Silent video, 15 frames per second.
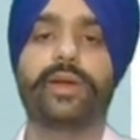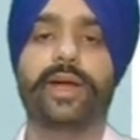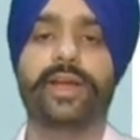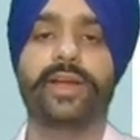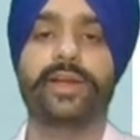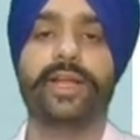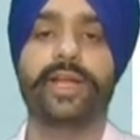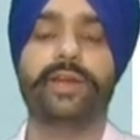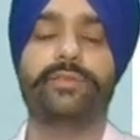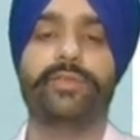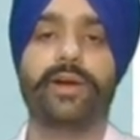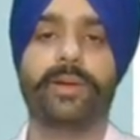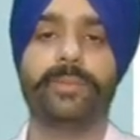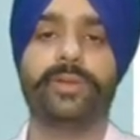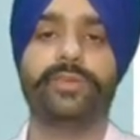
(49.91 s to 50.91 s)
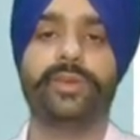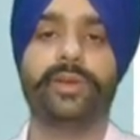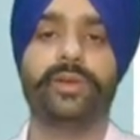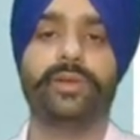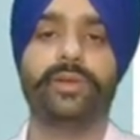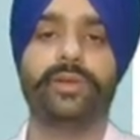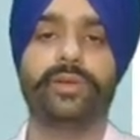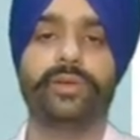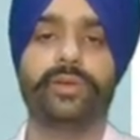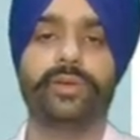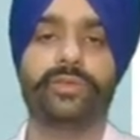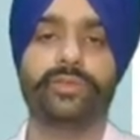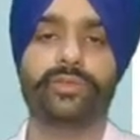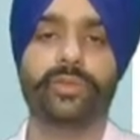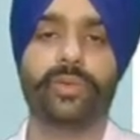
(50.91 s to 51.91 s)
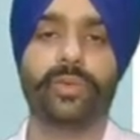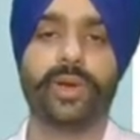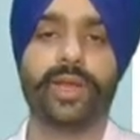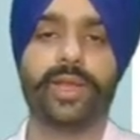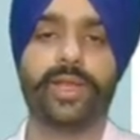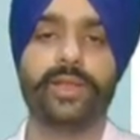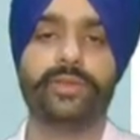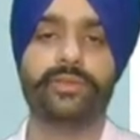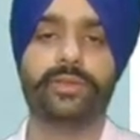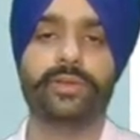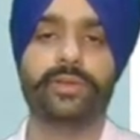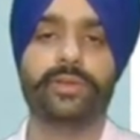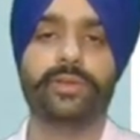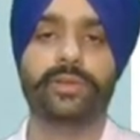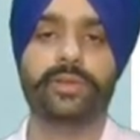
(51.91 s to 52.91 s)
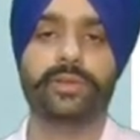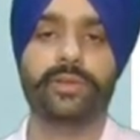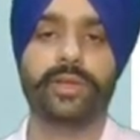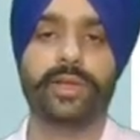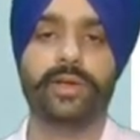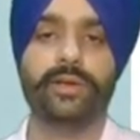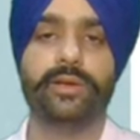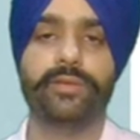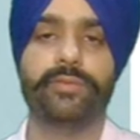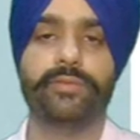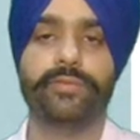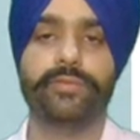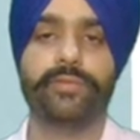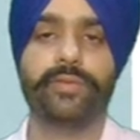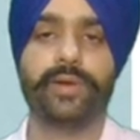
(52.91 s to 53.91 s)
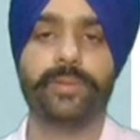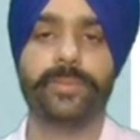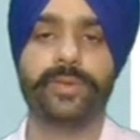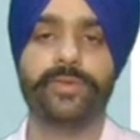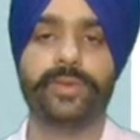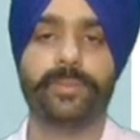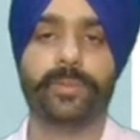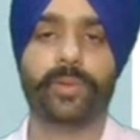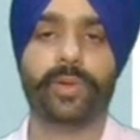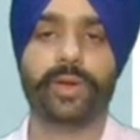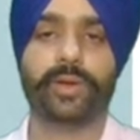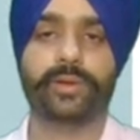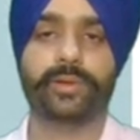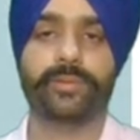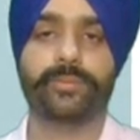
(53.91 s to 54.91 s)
a retail pharmacy store is the pharmacy product.